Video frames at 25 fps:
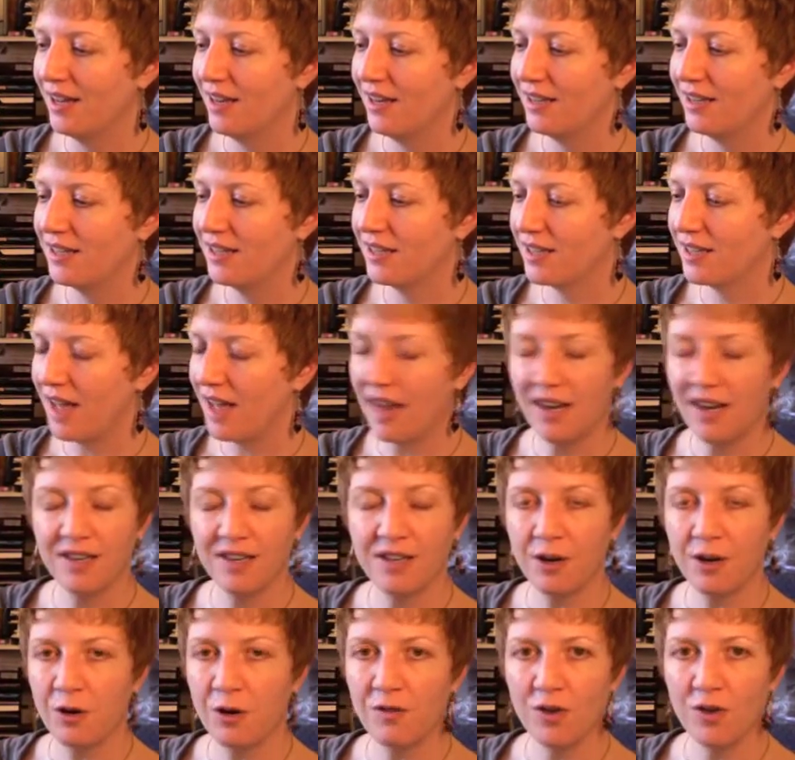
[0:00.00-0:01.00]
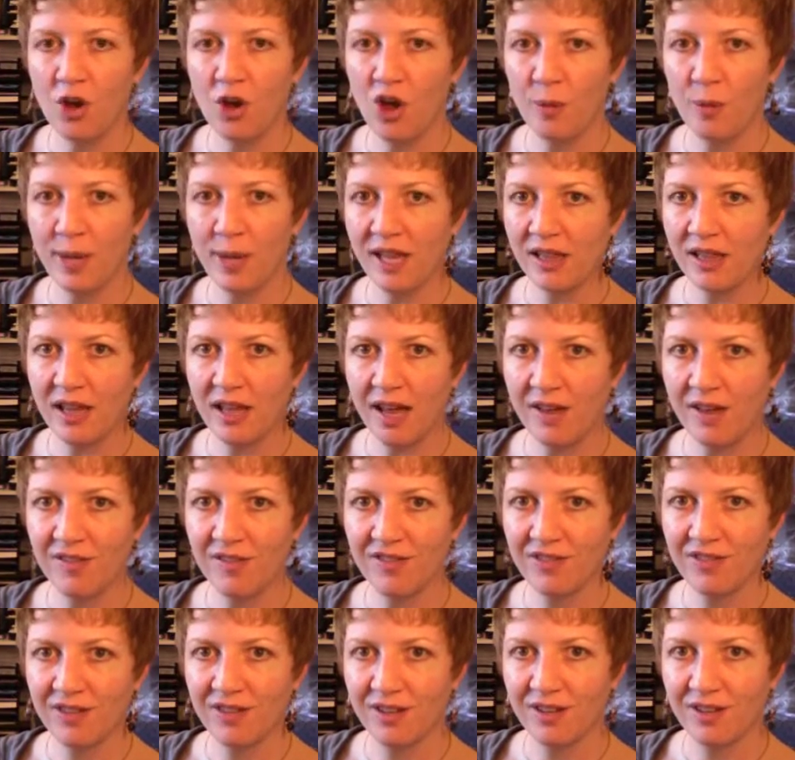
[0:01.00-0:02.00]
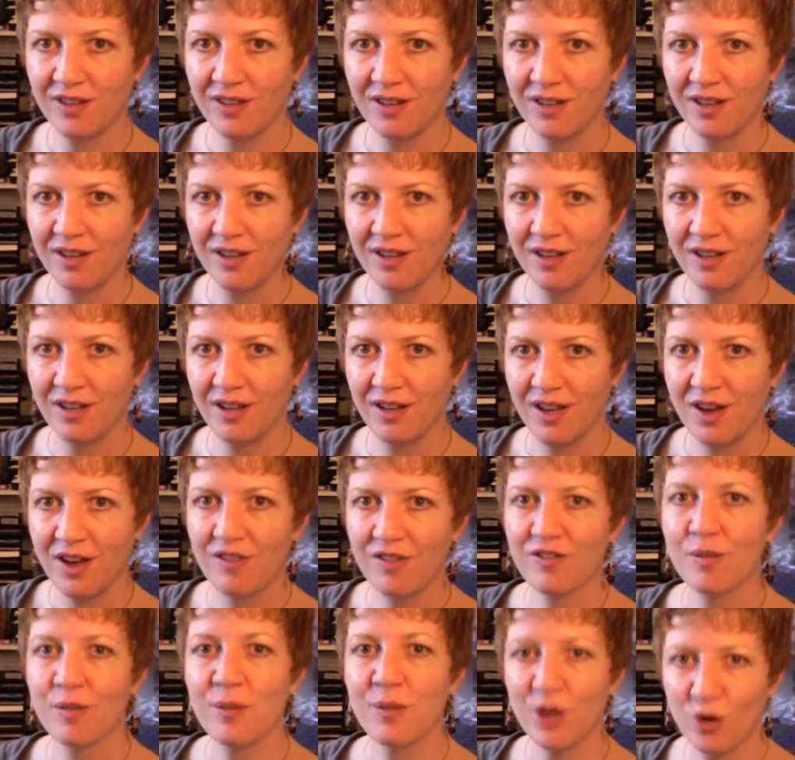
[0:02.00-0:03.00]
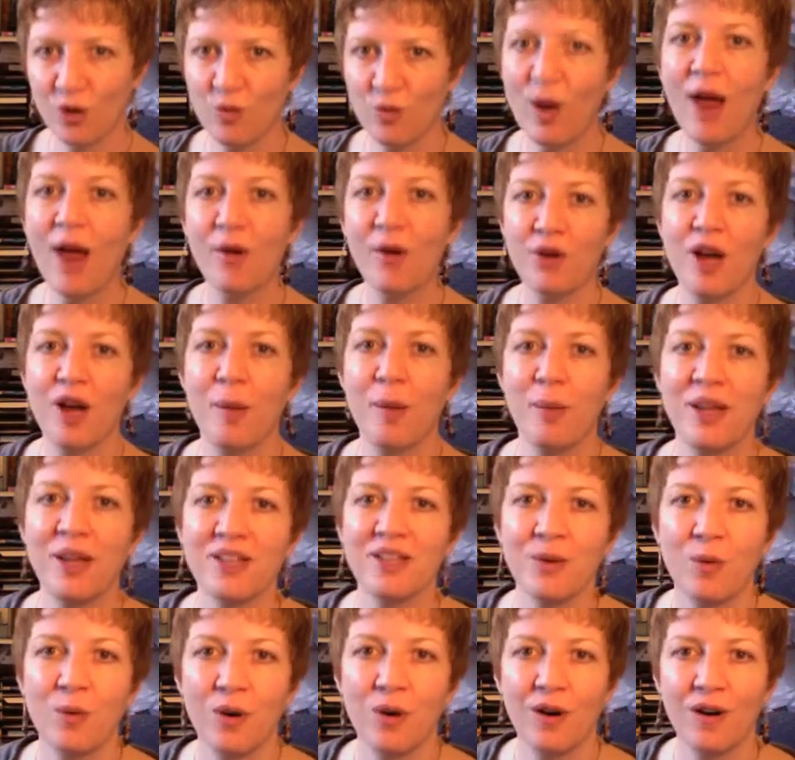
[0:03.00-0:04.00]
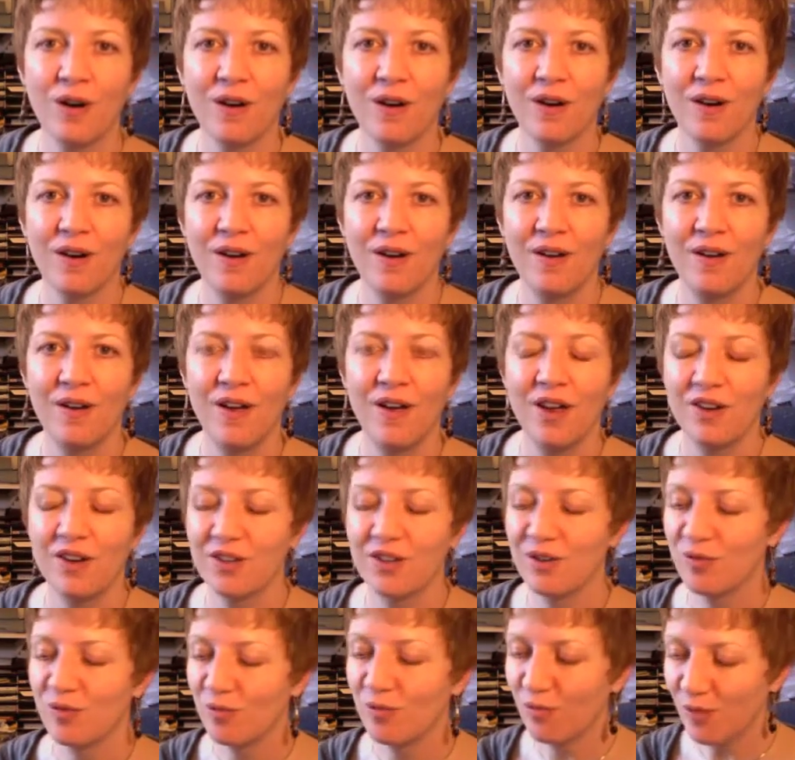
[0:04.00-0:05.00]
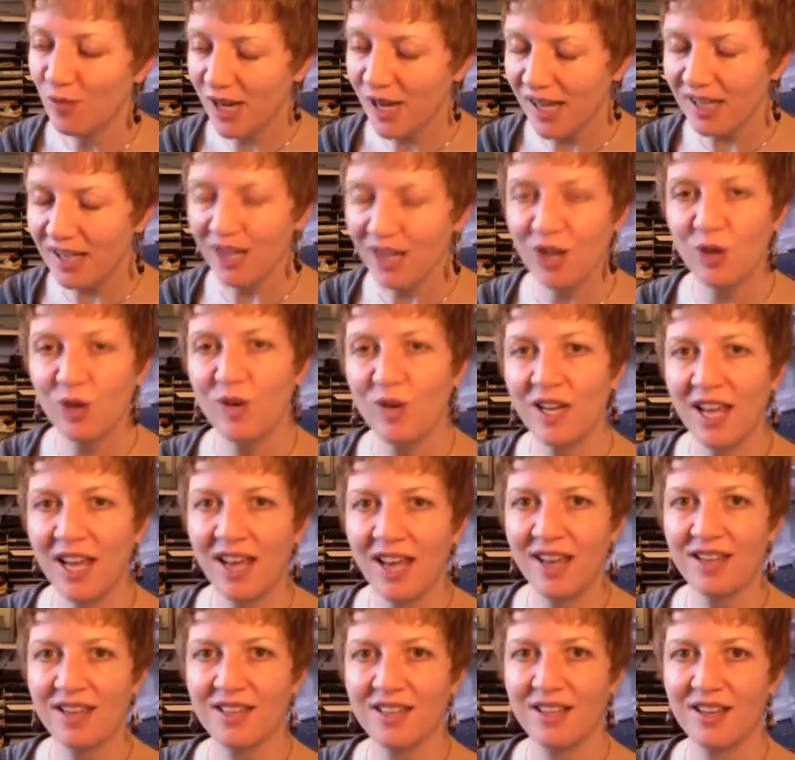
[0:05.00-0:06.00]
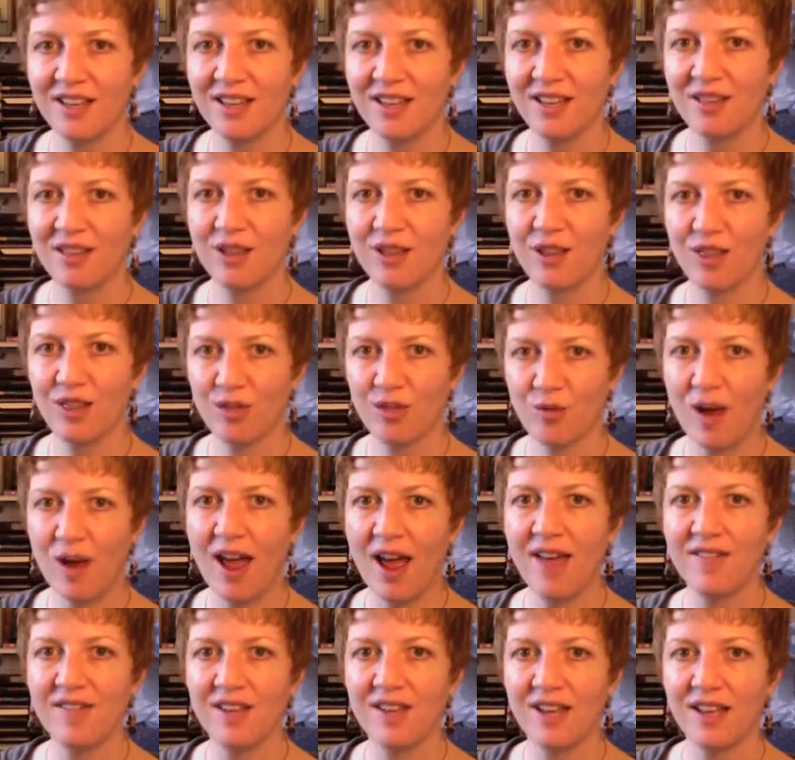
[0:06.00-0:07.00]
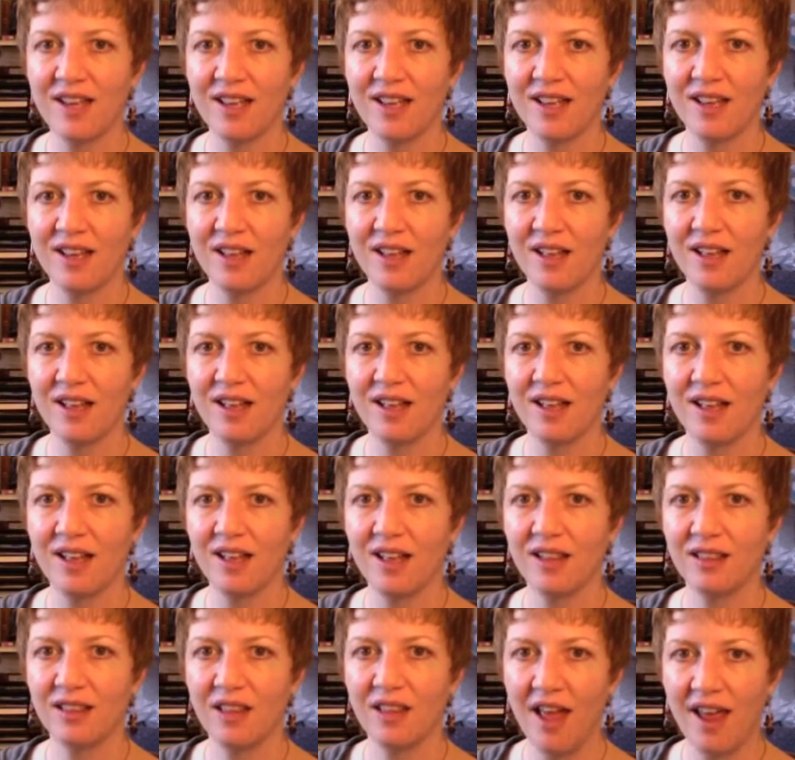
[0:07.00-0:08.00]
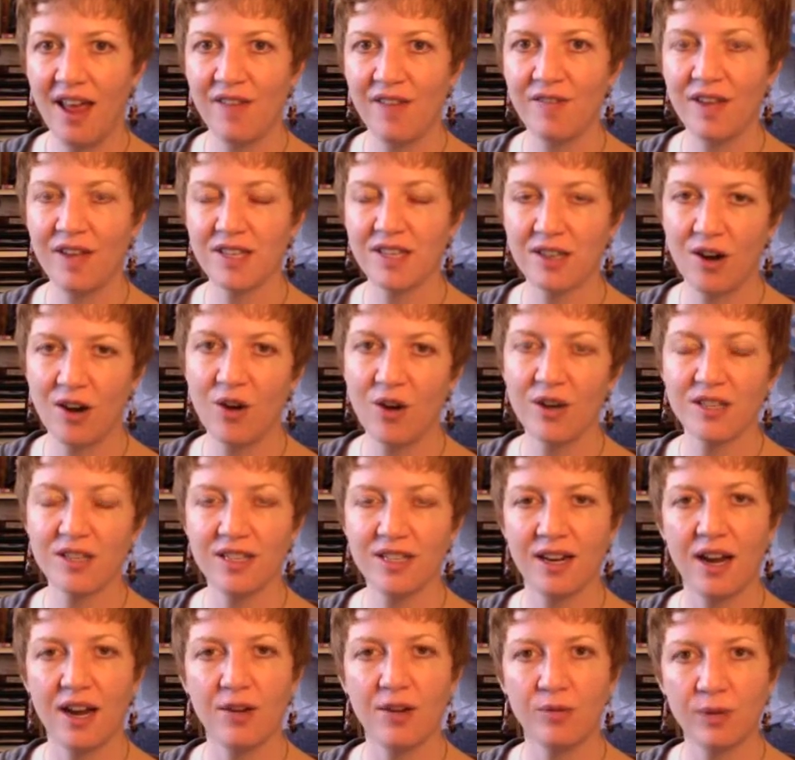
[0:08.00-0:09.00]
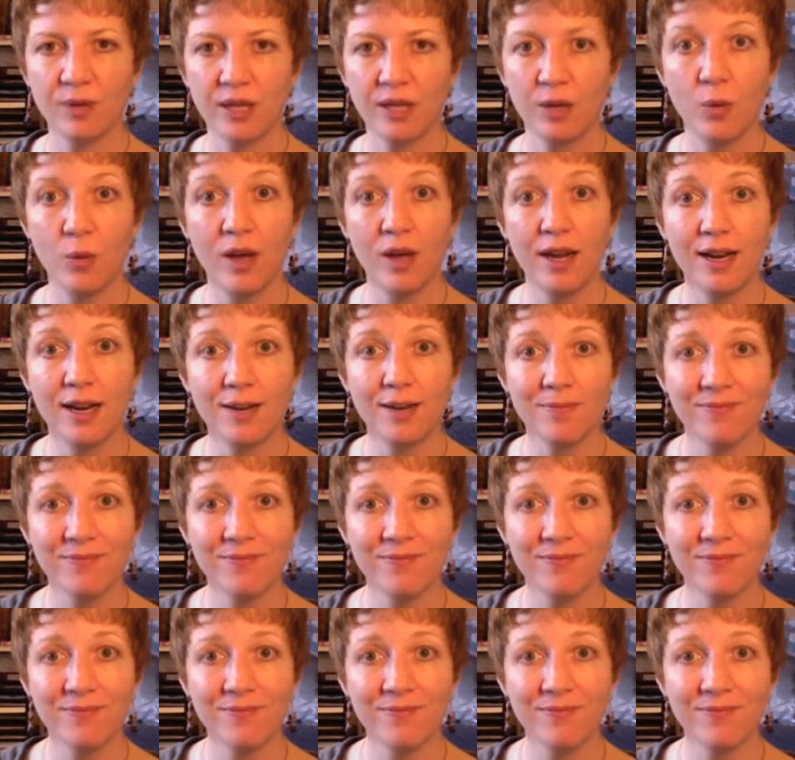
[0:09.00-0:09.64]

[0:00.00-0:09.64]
decided to overhaul my life from the ground up, as it were, to really create the thriving life as an artist that I really wanted.